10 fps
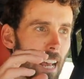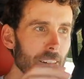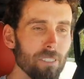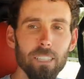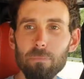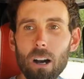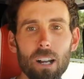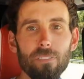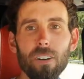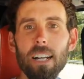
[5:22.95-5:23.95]
heavily
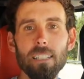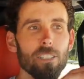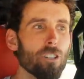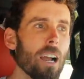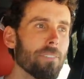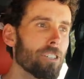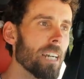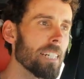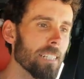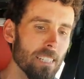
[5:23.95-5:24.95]
modifies the drivetrain.